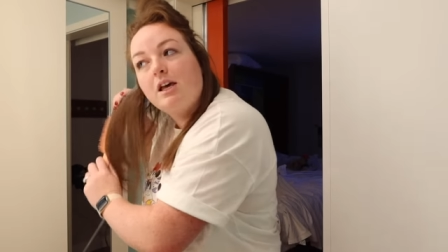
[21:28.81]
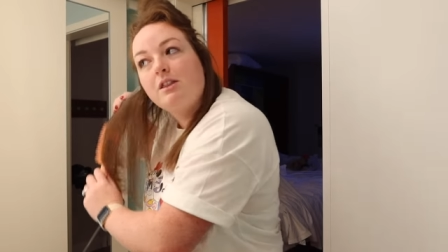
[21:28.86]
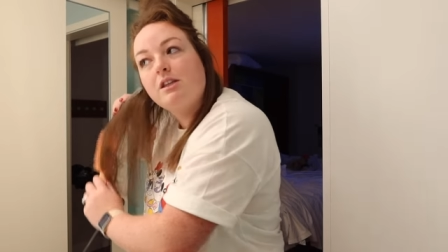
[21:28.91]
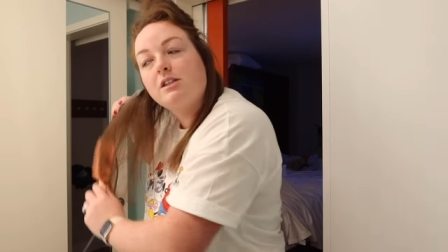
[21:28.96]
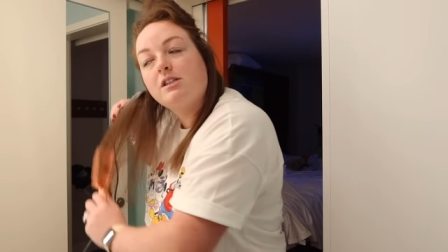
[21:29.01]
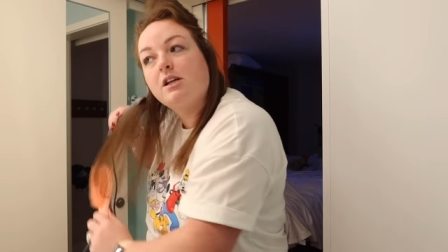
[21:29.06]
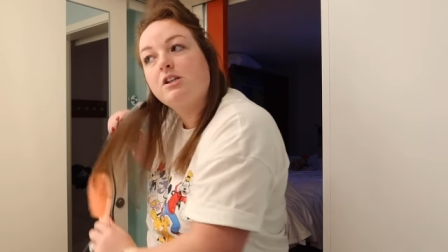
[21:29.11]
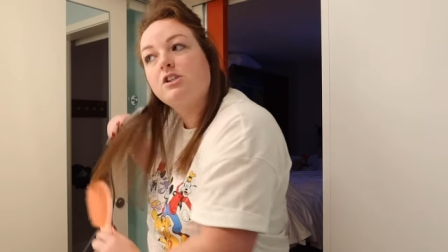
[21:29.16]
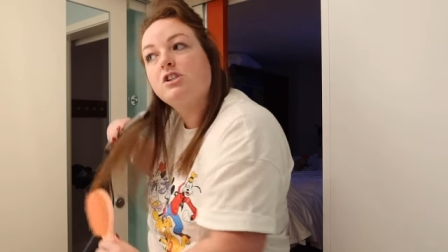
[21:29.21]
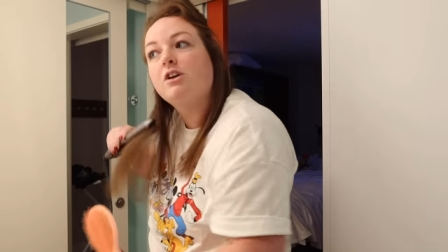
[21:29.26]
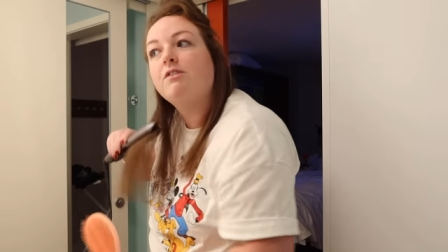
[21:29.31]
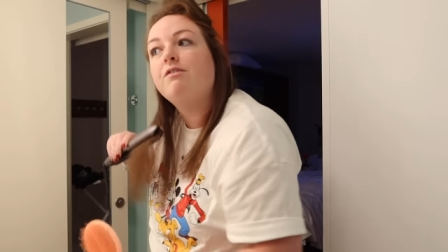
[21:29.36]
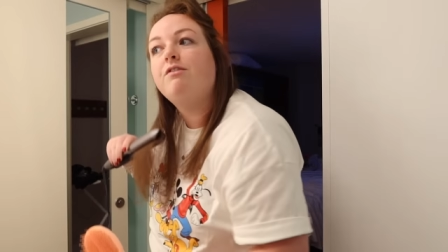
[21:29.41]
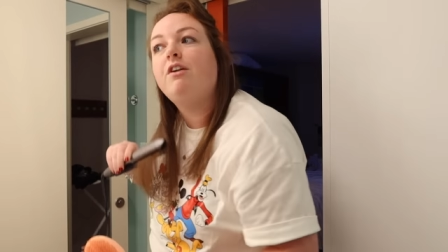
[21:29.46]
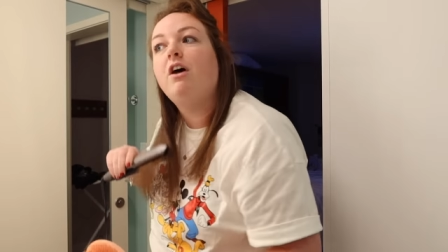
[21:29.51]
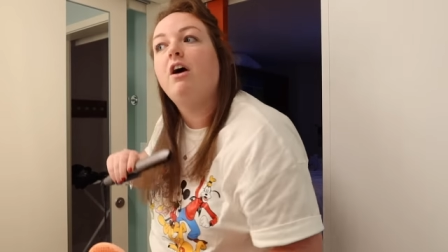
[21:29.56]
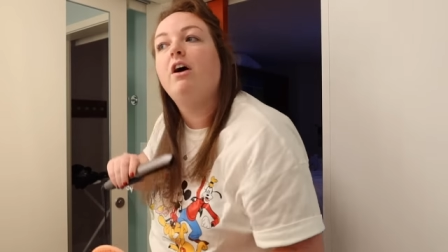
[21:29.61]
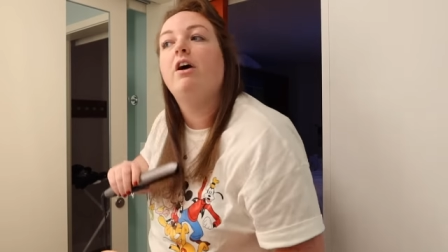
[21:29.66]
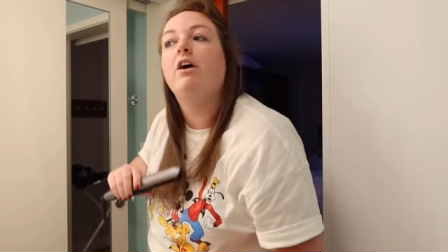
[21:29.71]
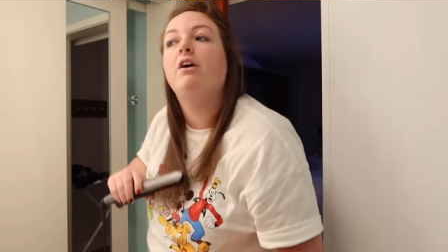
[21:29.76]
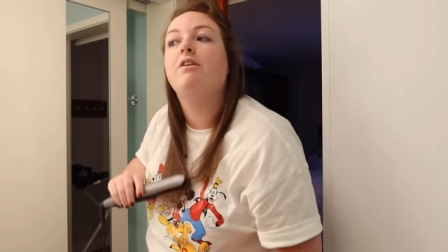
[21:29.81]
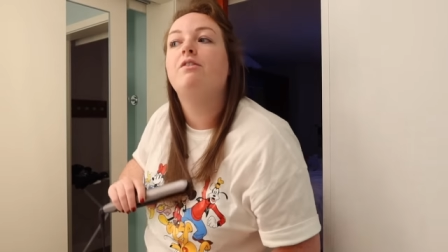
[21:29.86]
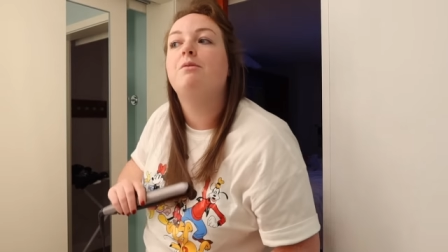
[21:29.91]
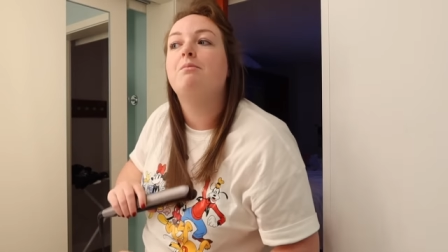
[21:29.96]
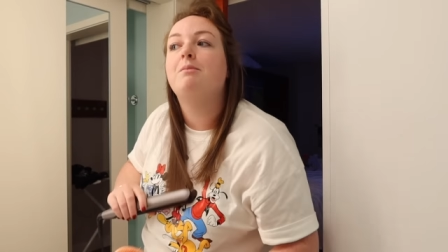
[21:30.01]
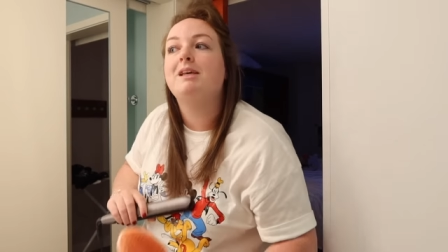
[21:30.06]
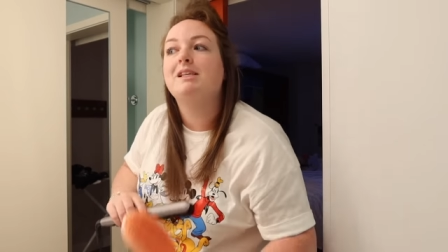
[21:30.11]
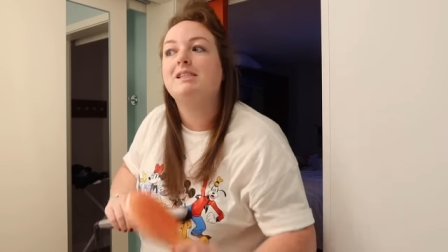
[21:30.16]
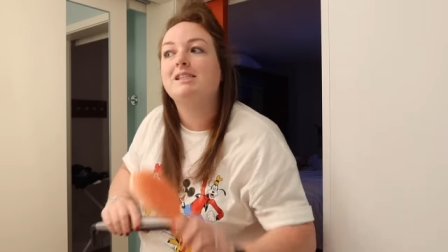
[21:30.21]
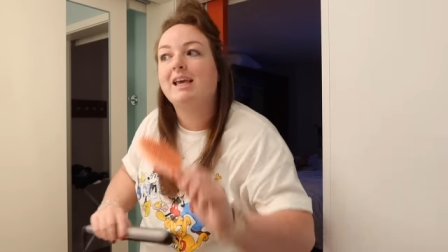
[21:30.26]
the Sunshine Flyer over
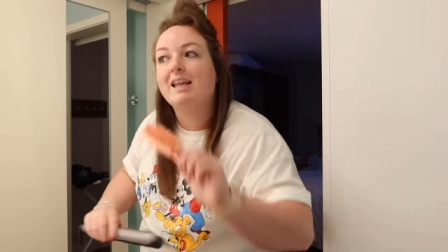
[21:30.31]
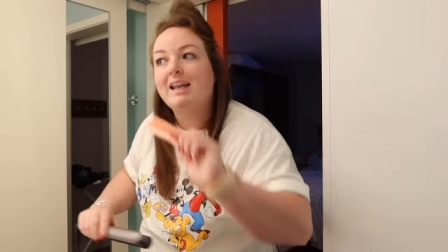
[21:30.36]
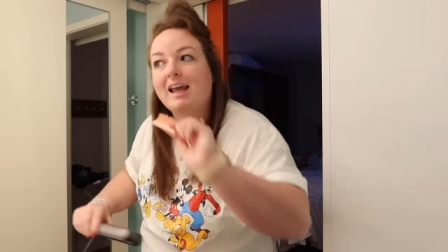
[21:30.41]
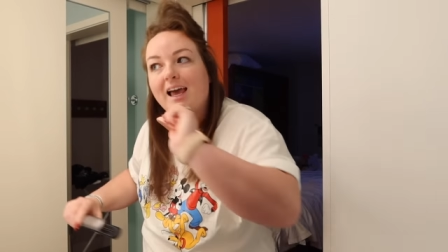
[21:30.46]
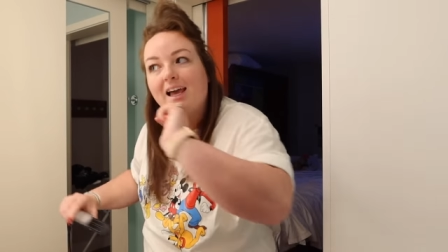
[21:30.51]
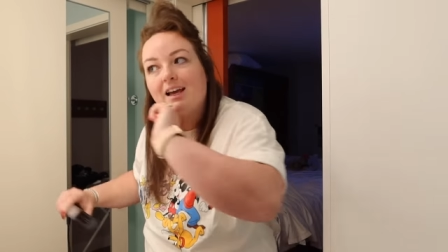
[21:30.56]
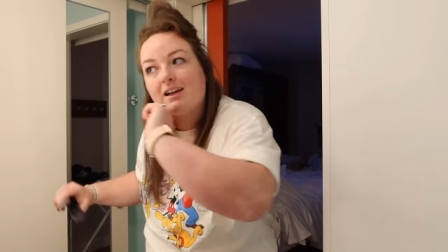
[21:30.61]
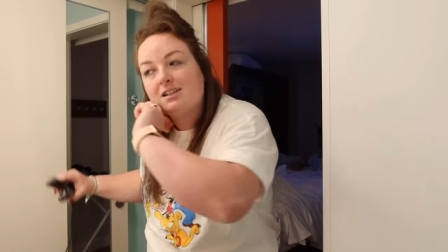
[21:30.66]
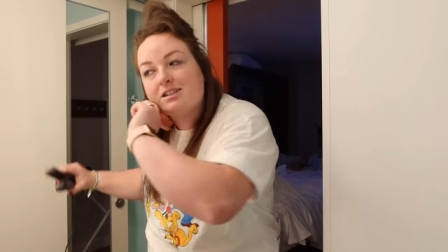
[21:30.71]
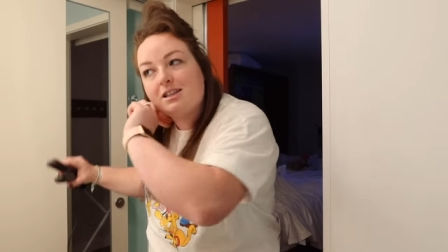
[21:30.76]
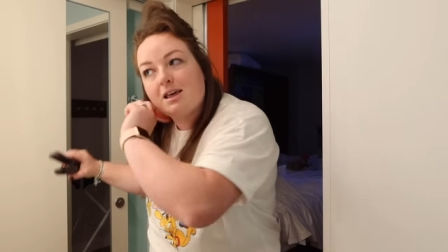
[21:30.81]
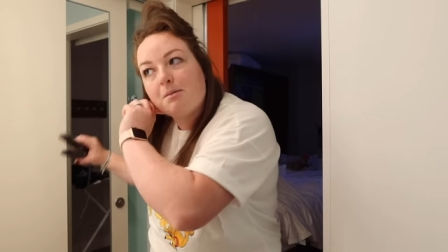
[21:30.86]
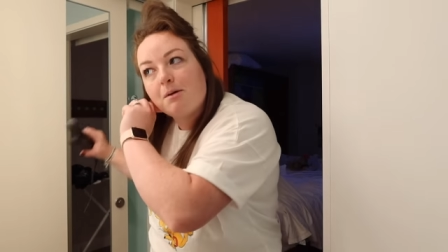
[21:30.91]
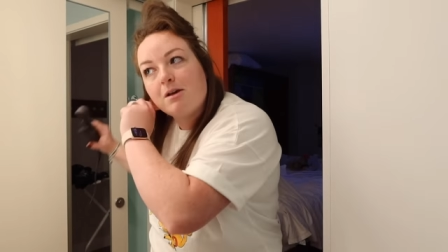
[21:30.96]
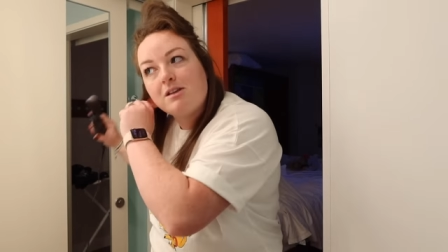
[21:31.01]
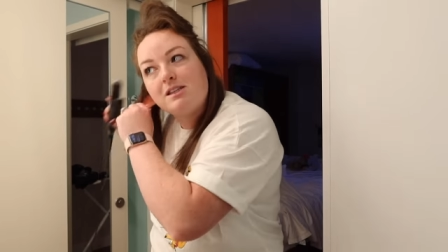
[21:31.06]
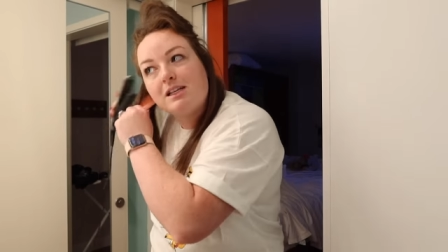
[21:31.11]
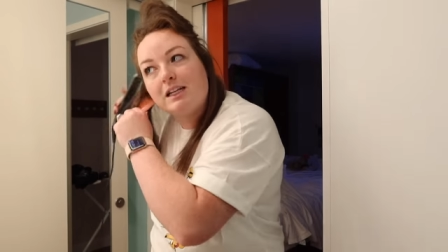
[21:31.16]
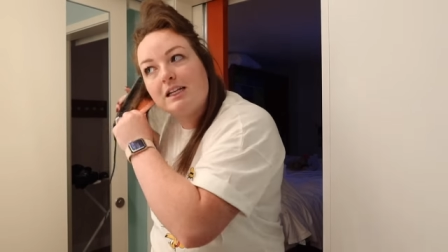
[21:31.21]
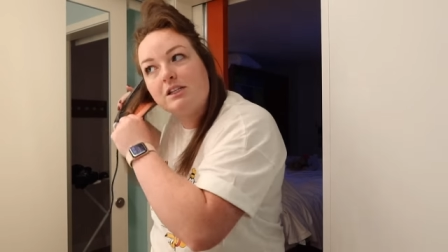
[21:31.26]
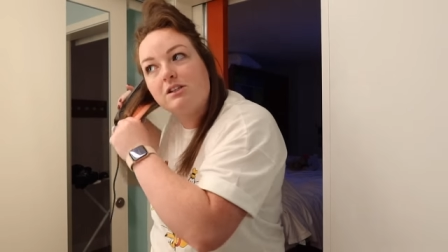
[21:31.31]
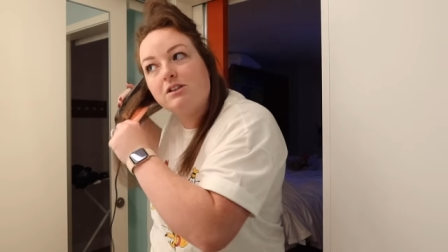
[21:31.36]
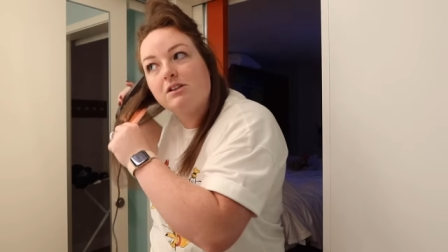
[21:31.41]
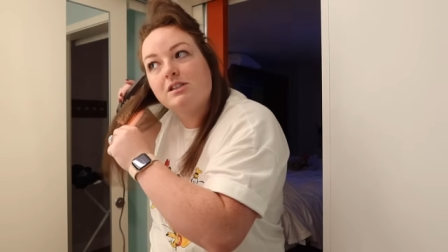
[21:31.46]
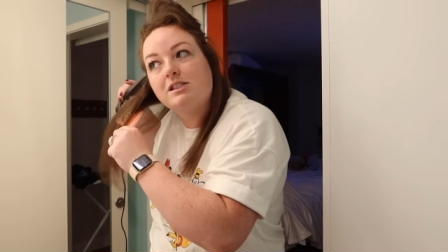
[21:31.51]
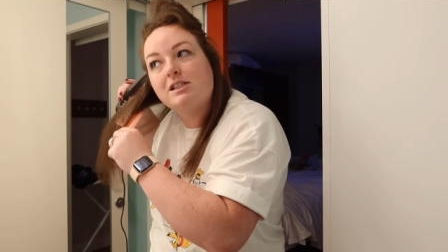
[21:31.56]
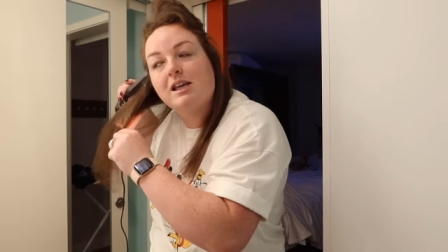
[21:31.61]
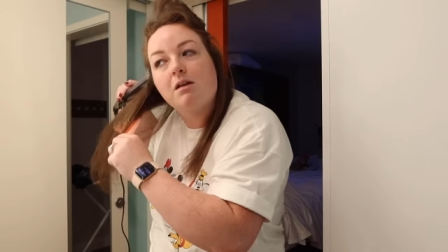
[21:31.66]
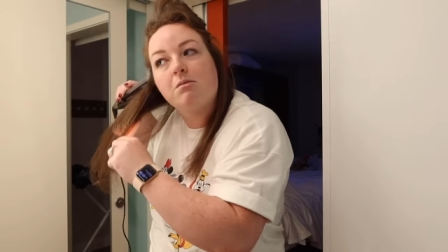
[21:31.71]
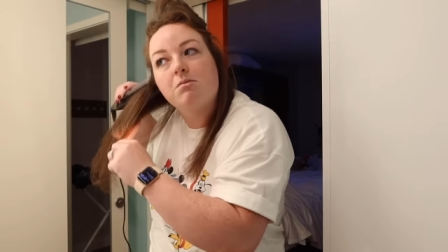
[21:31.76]
Mears Connect. They basically do the
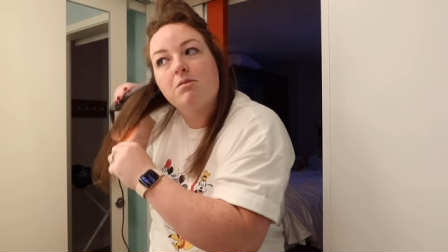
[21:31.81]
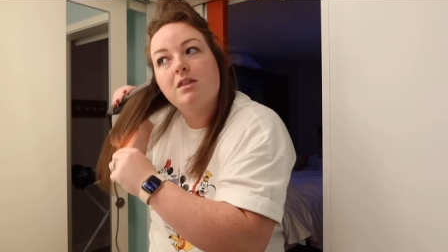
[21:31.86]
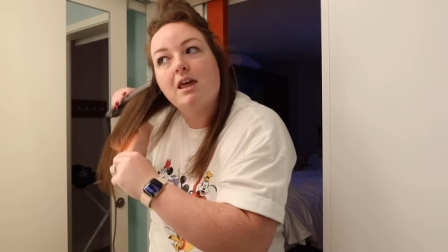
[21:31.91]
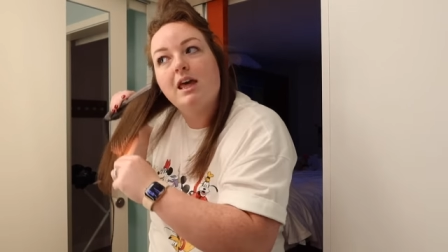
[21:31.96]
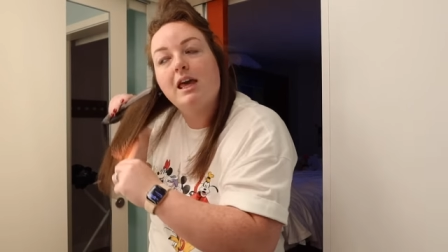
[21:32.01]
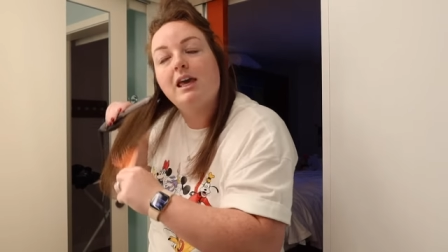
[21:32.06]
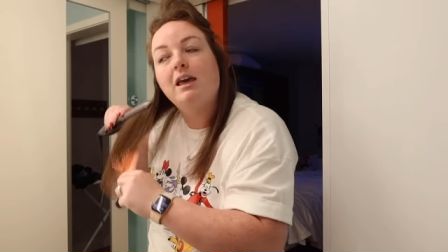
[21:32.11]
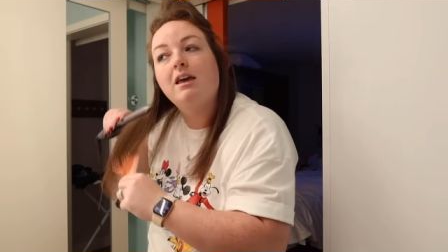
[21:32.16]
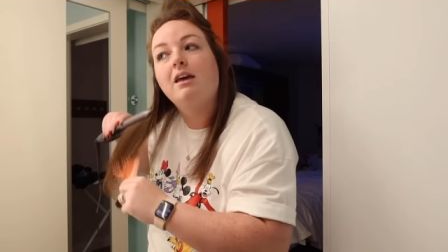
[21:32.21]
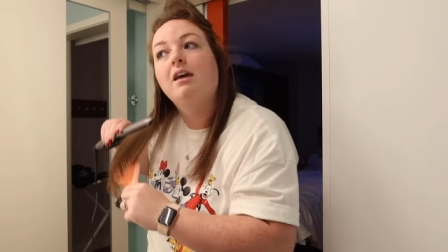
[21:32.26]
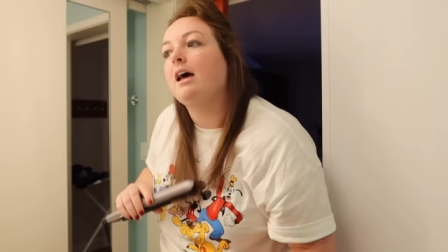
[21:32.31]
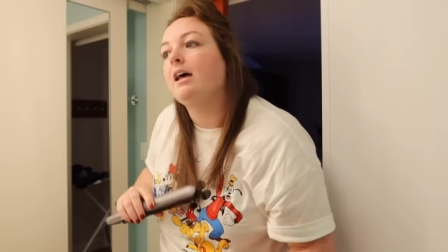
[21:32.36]
same thing.